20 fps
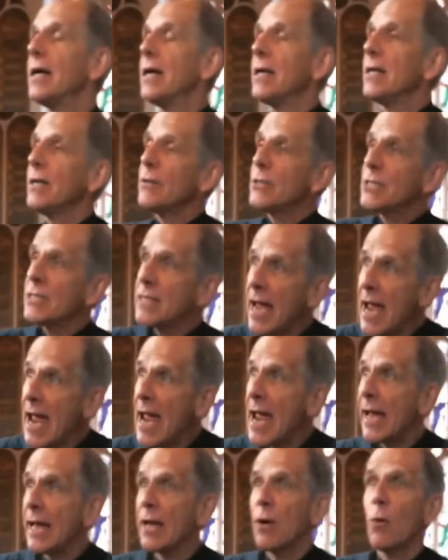and you're
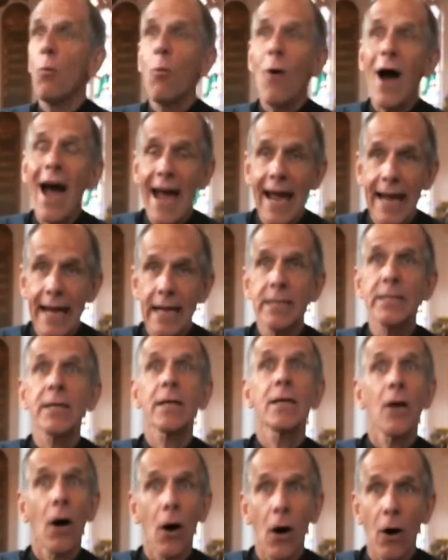saying in a way
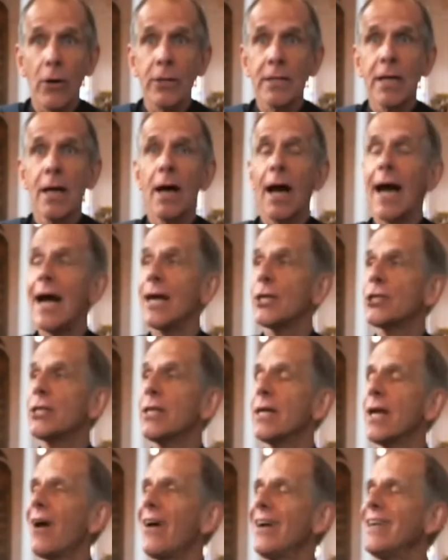to God,
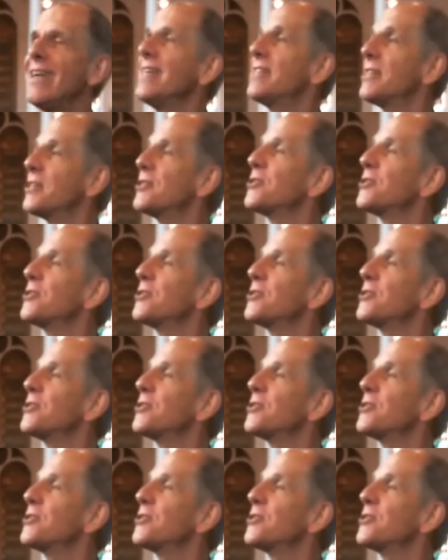actually, I need